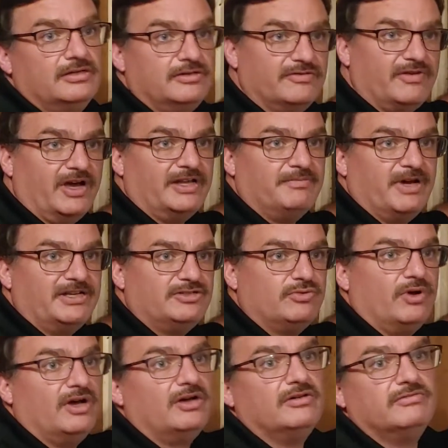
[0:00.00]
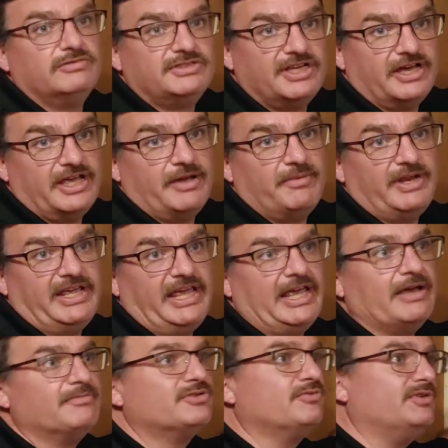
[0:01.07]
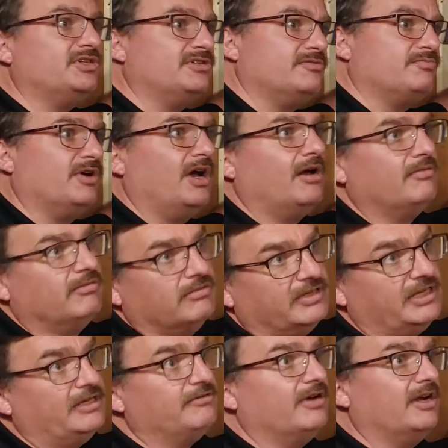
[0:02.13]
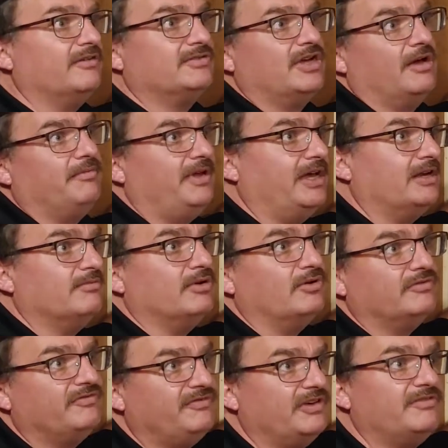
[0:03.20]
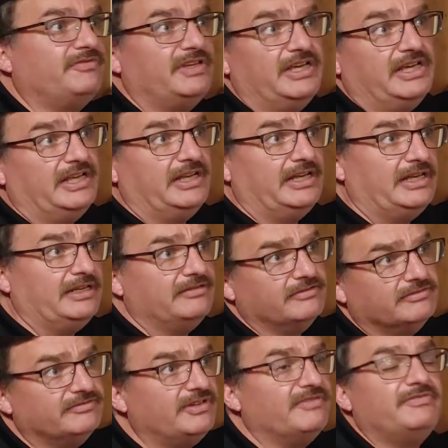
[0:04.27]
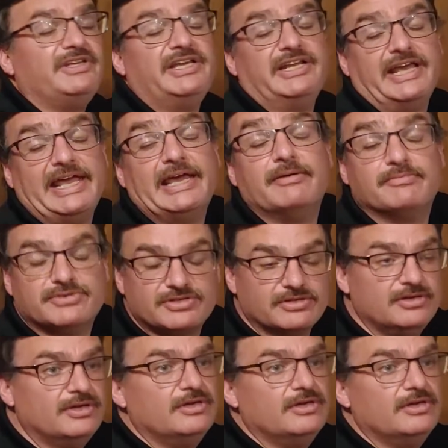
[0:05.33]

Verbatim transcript: divide by 12 would tell you how many amps, which is probably right off the top of my head about 15 amps.